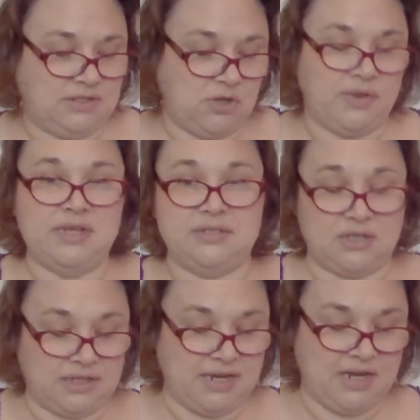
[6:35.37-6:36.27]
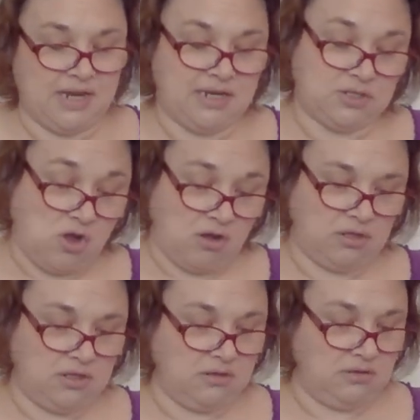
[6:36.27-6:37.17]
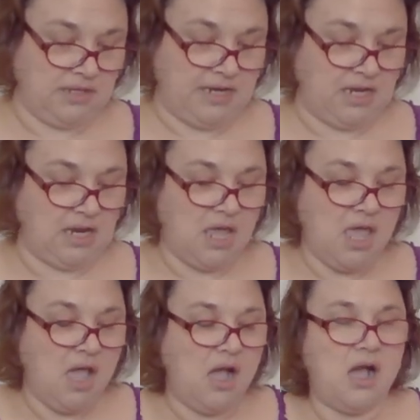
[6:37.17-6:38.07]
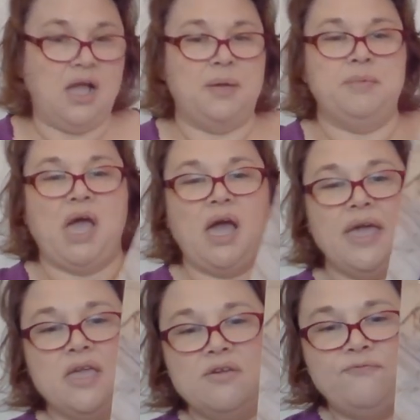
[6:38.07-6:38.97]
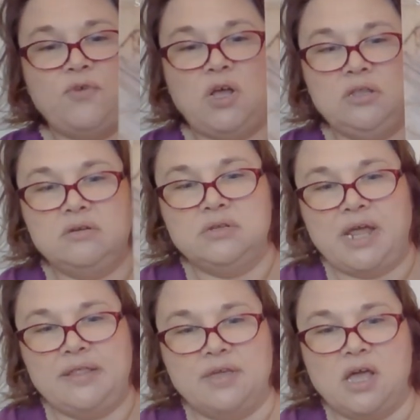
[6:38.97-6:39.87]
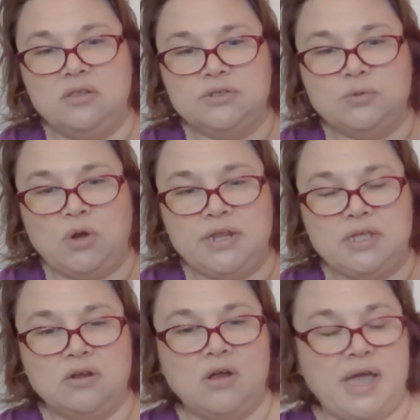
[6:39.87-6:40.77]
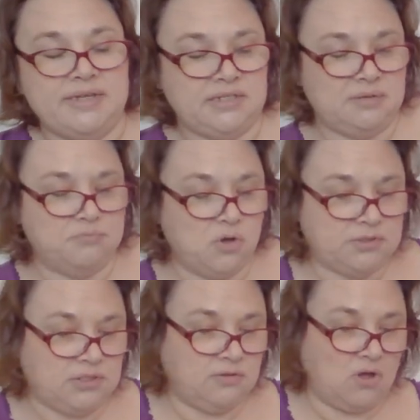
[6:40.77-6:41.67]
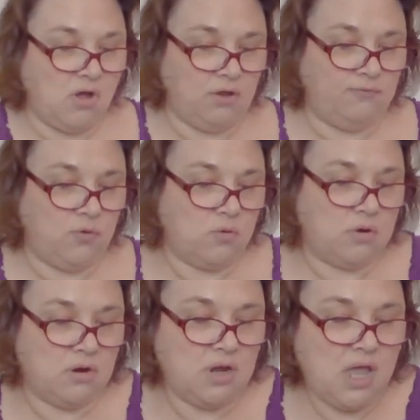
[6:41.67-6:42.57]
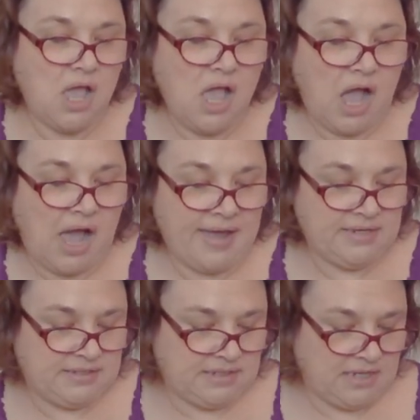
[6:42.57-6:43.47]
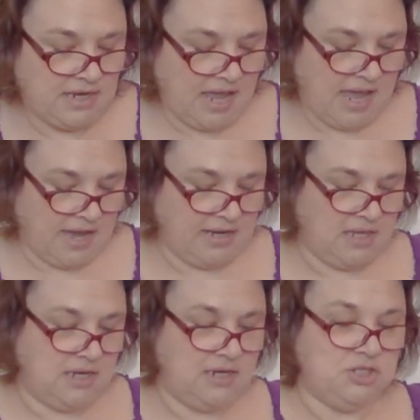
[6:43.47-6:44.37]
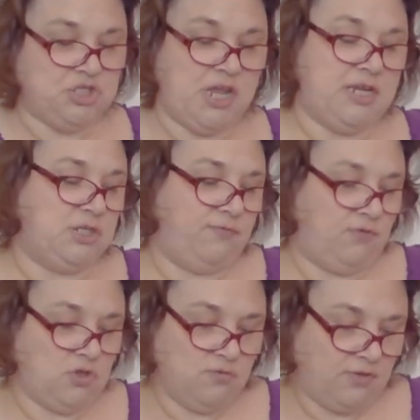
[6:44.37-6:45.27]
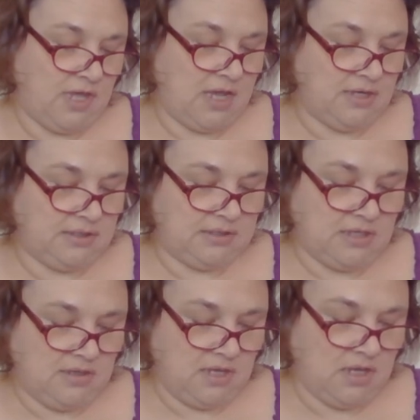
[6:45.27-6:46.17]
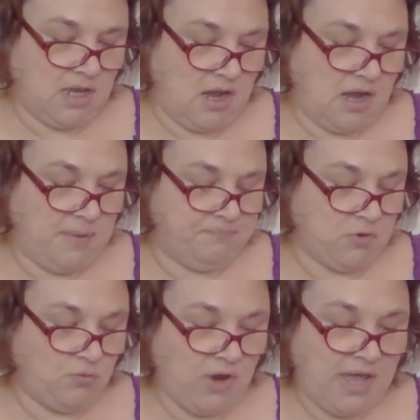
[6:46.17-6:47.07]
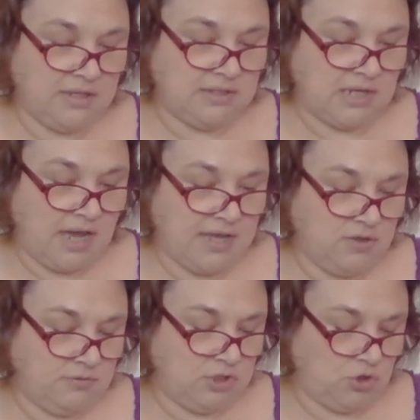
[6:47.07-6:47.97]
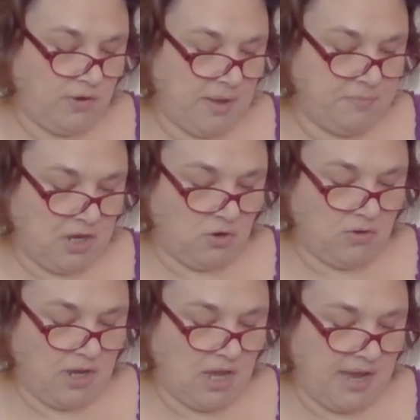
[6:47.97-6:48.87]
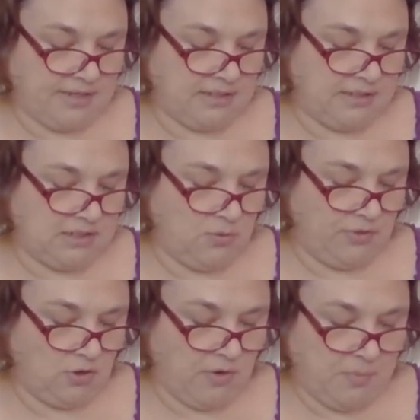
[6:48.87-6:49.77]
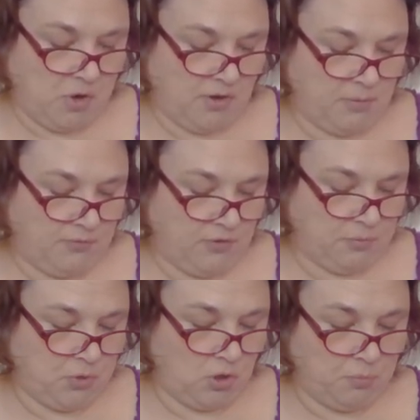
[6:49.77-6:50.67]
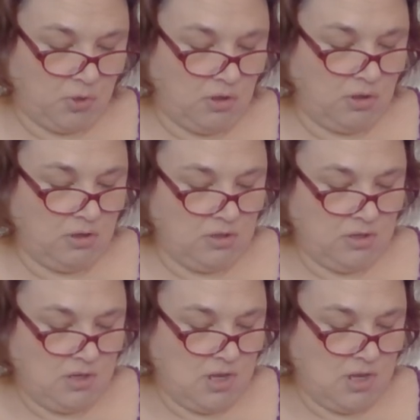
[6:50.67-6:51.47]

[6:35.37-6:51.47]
So it is on linen and it's called linen. Um, I followed kind of the colors that were on here. I did most of the called for. I did add in and change a few things. The um, reds, I used cranberry. I did stick with the grape arbor for the purple.